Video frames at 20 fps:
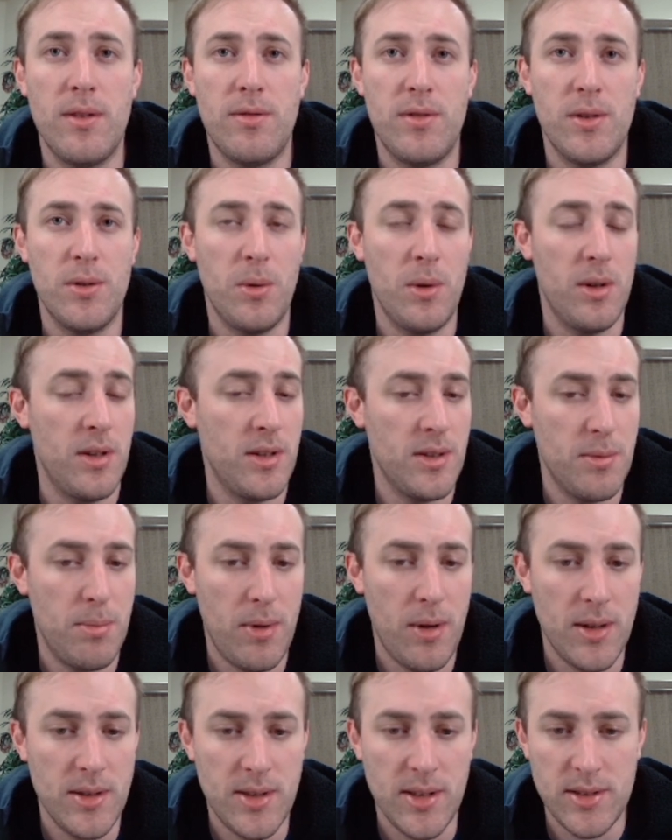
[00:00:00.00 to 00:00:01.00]
If you're willing to
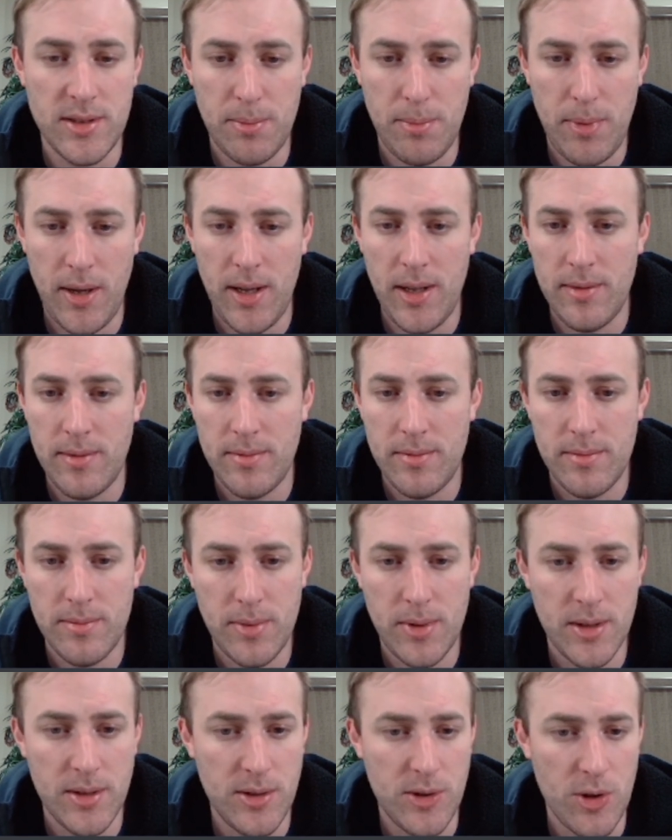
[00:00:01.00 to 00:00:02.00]
participate,
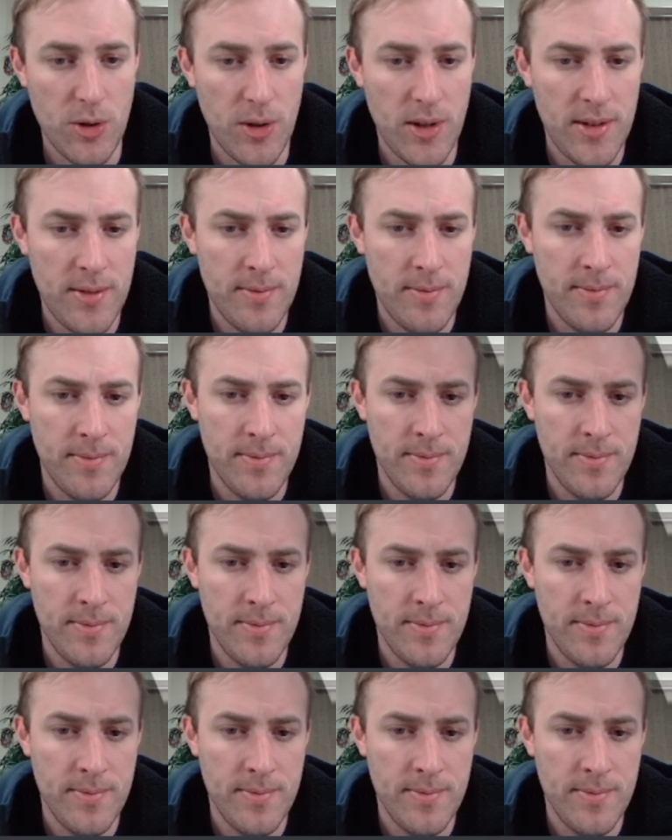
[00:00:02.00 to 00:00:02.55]
please join.